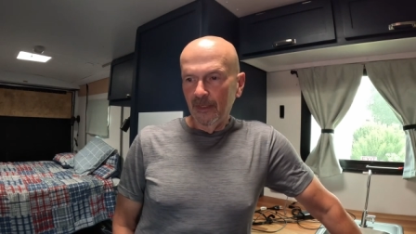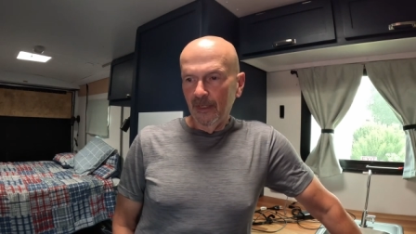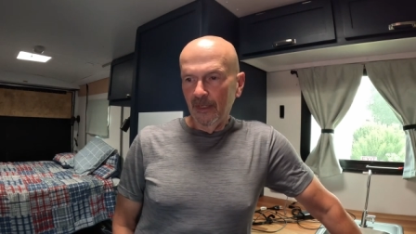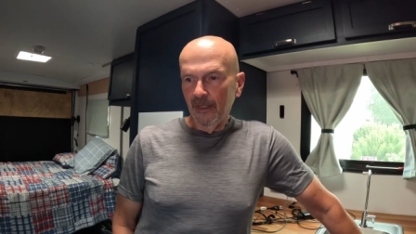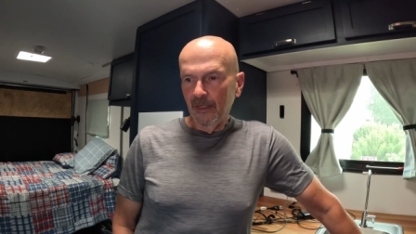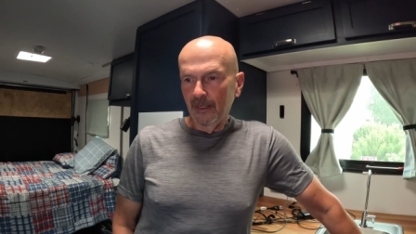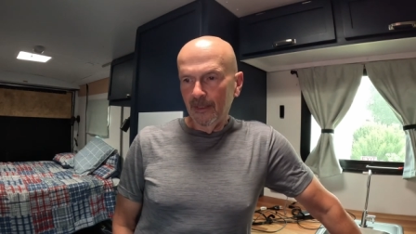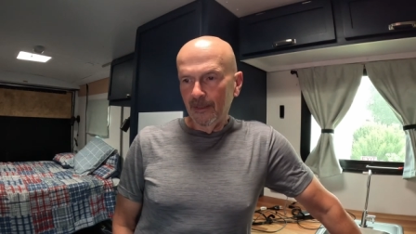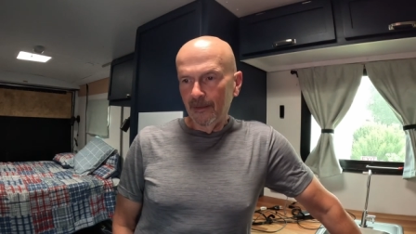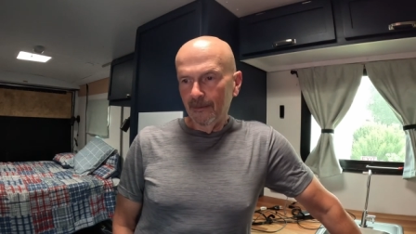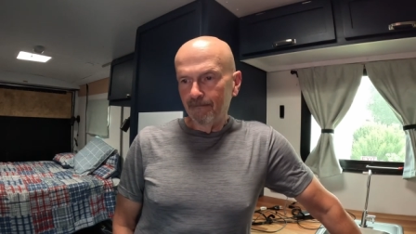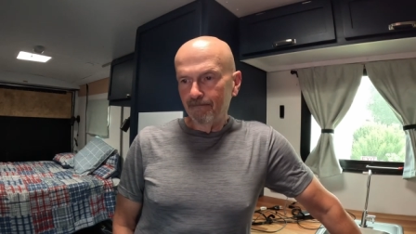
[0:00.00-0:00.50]

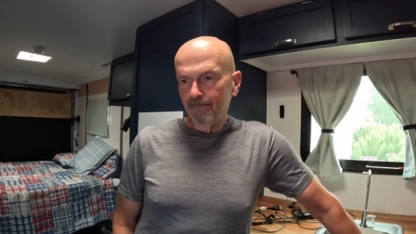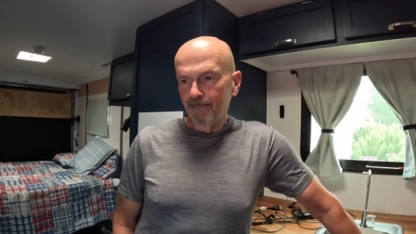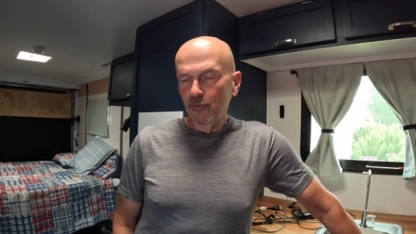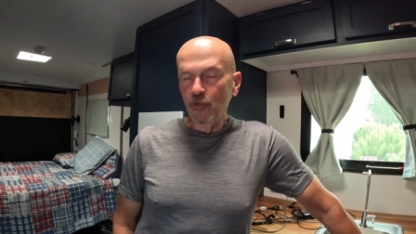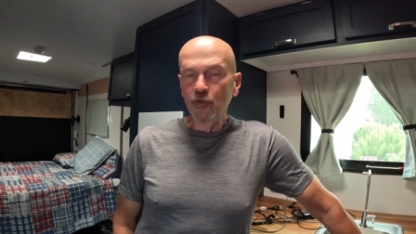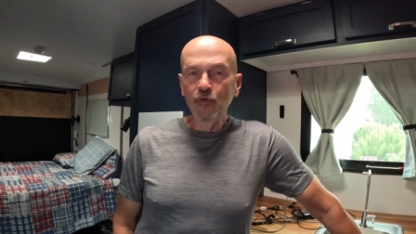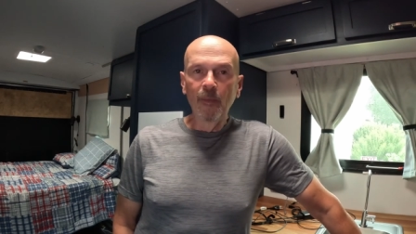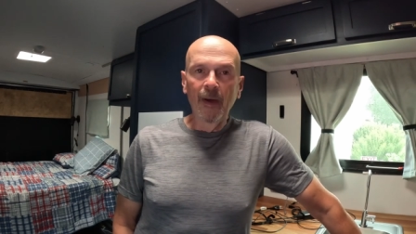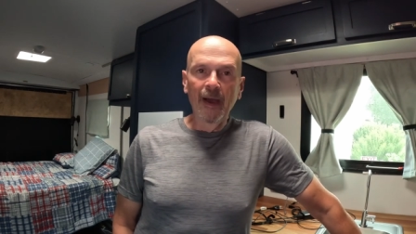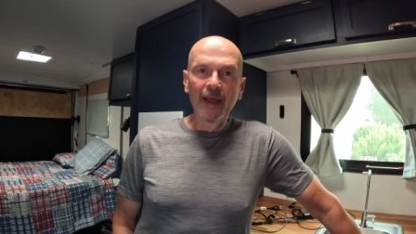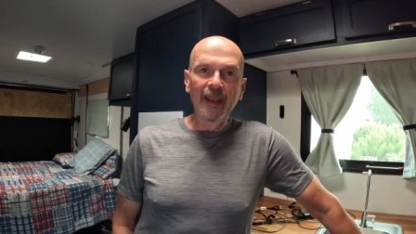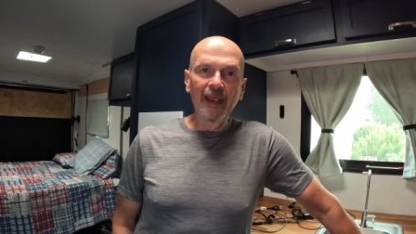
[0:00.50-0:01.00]
Um,
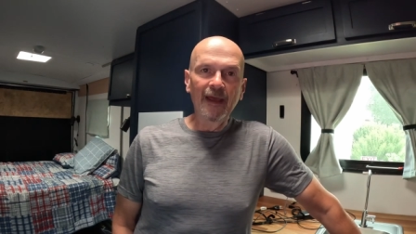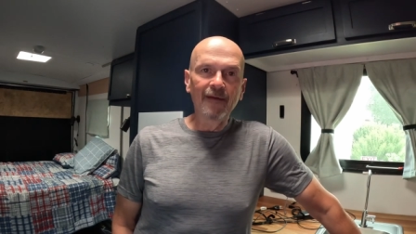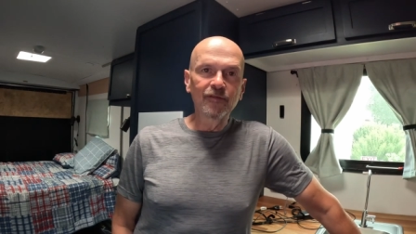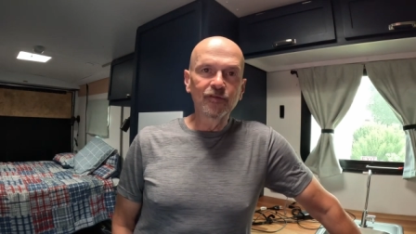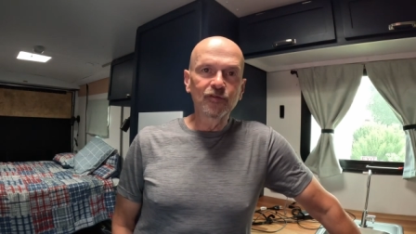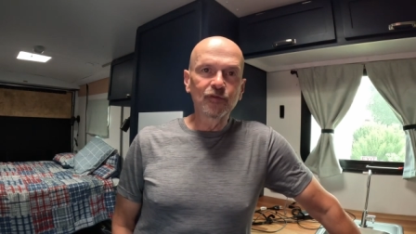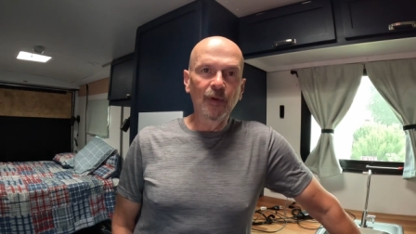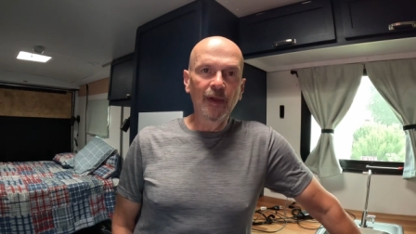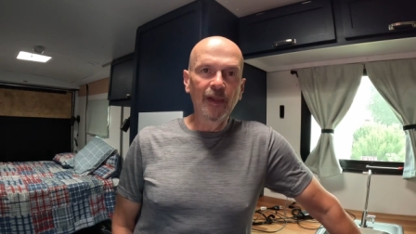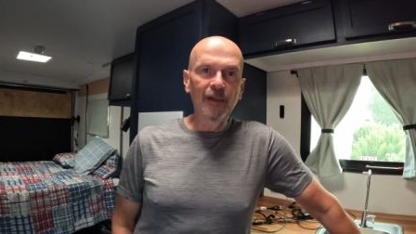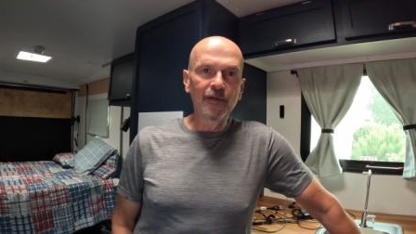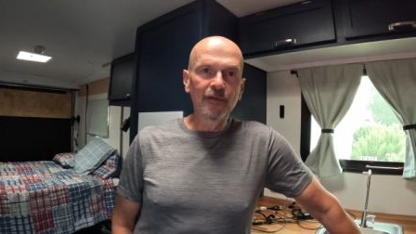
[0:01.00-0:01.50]
you might have a
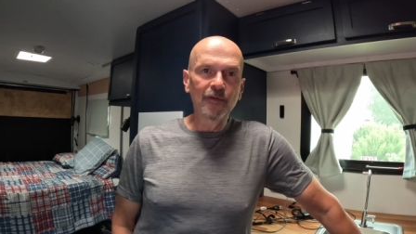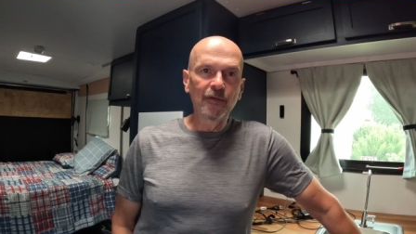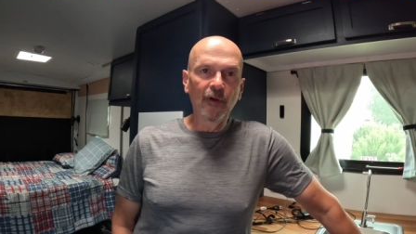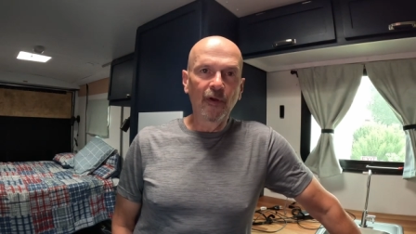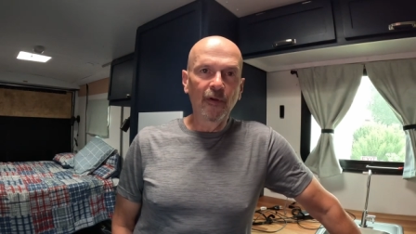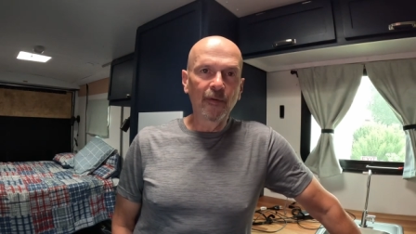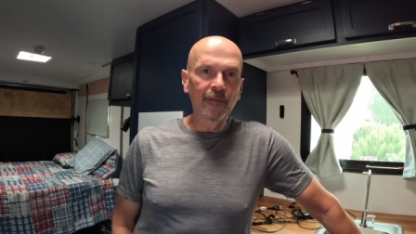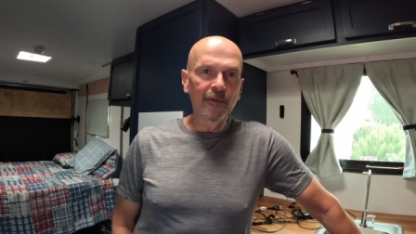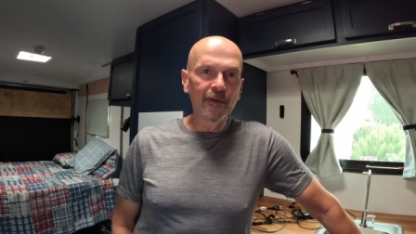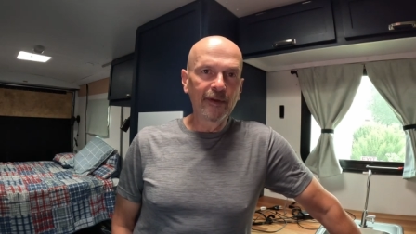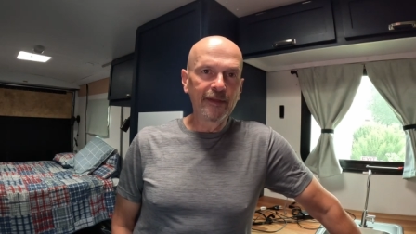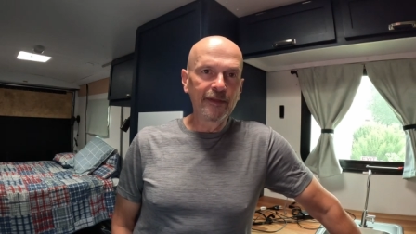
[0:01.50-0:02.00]
trailer you're
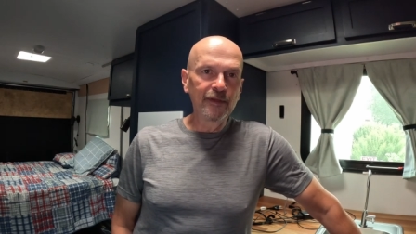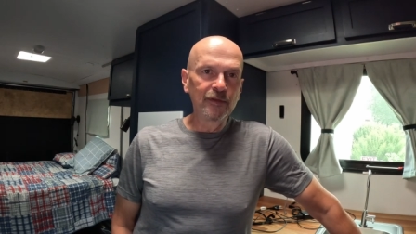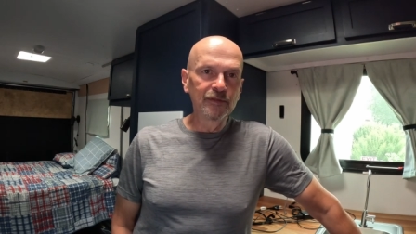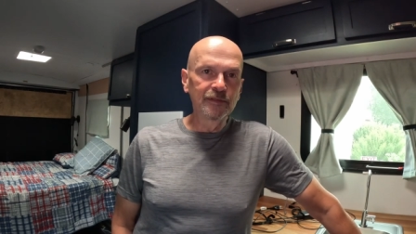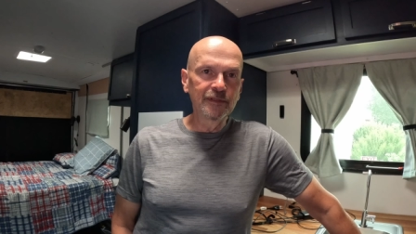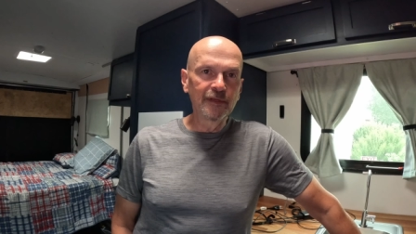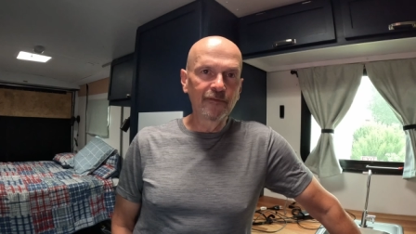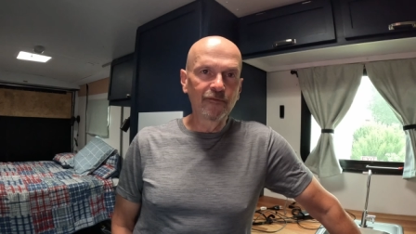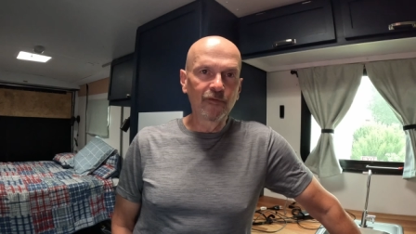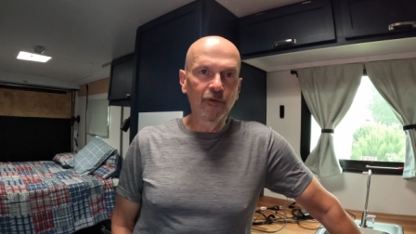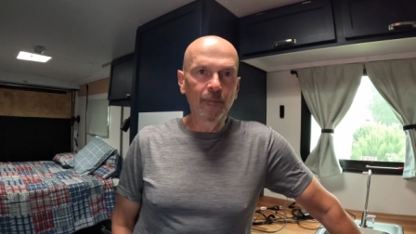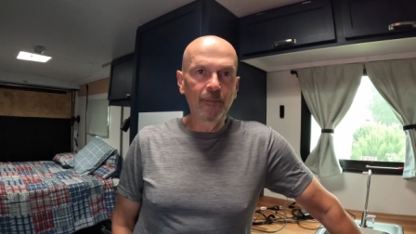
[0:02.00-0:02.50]
already
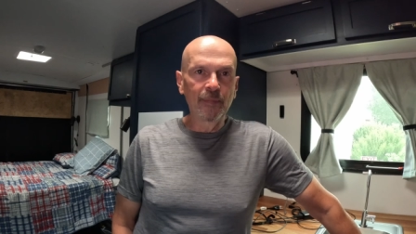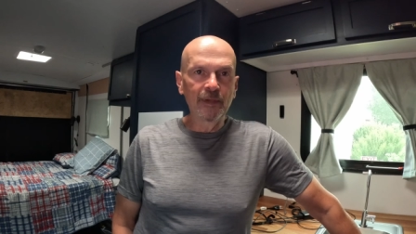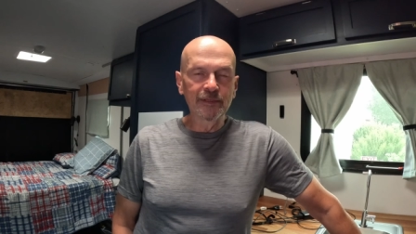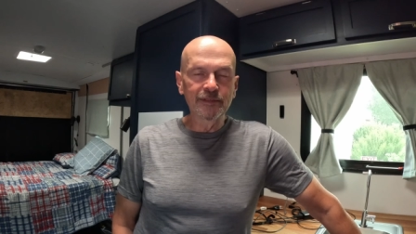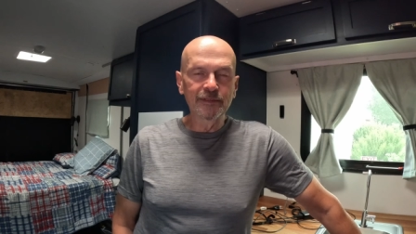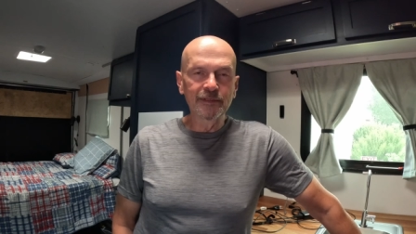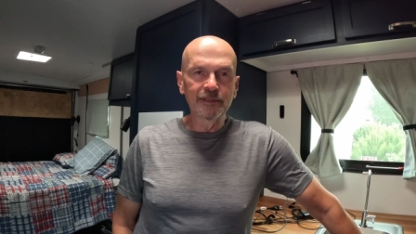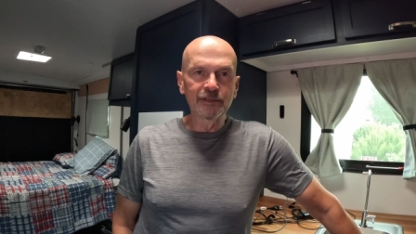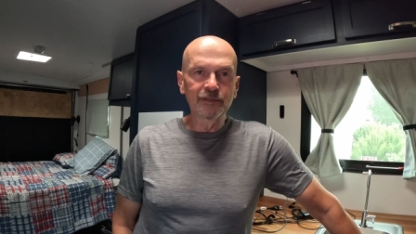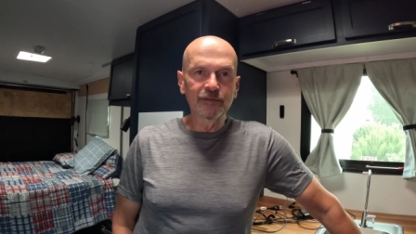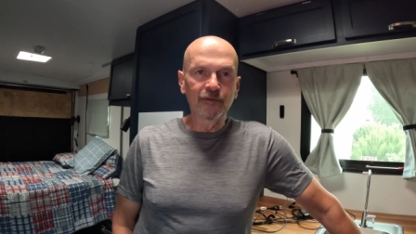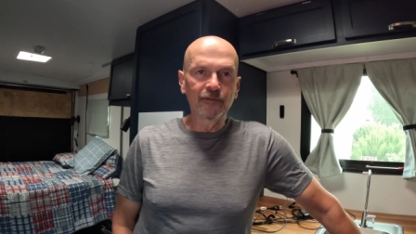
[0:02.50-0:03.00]
using for
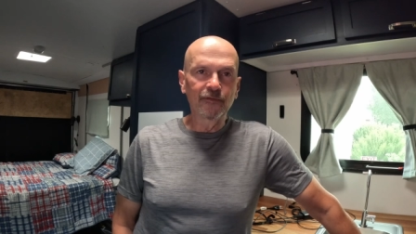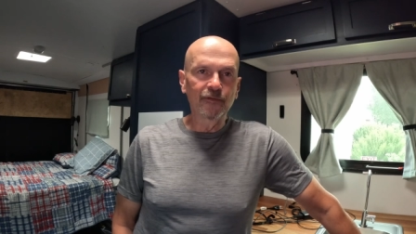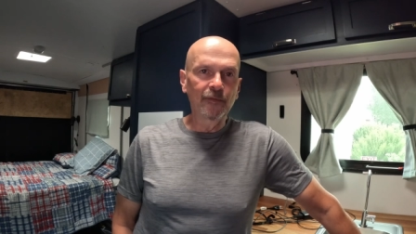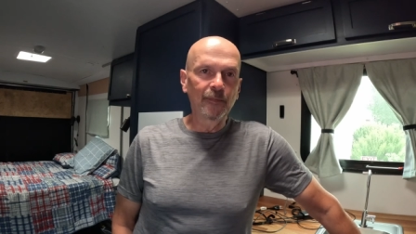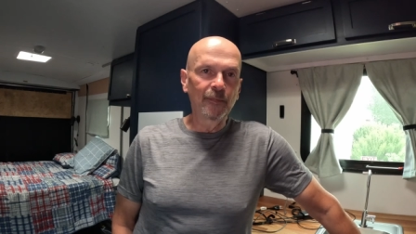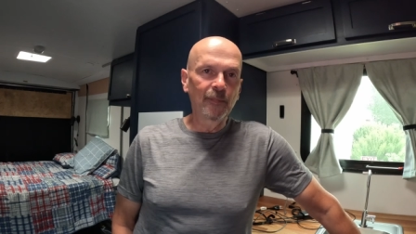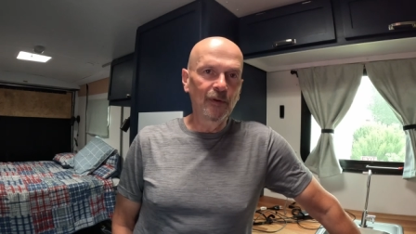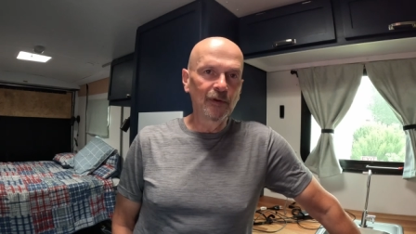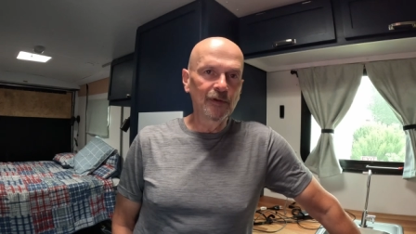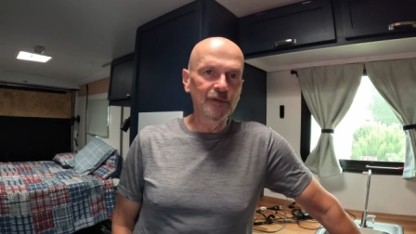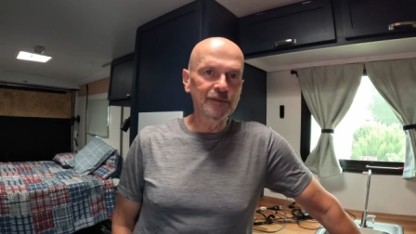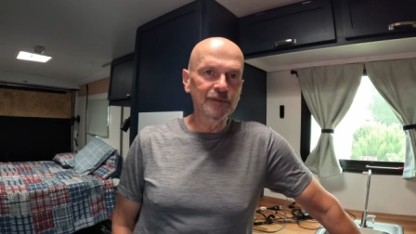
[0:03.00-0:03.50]
business or for
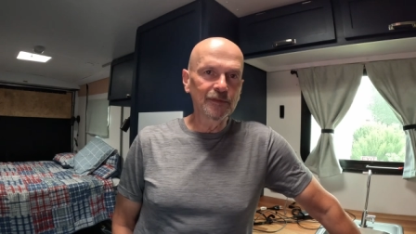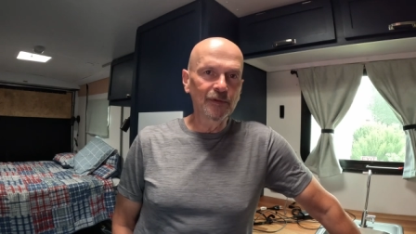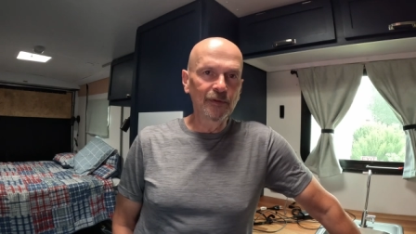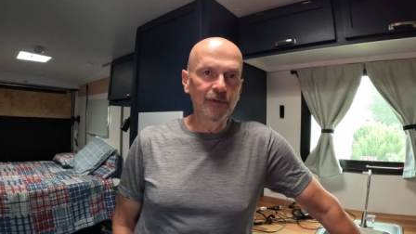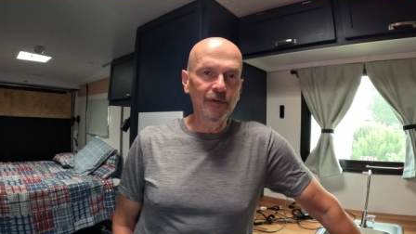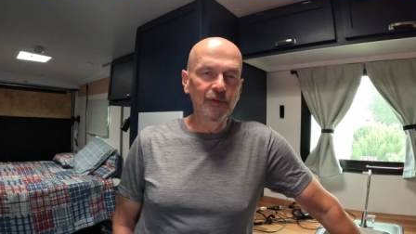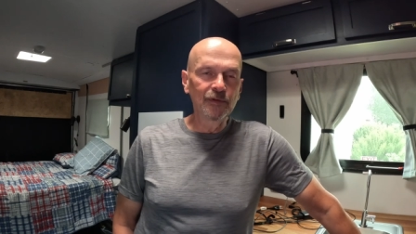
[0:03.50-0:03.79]
personal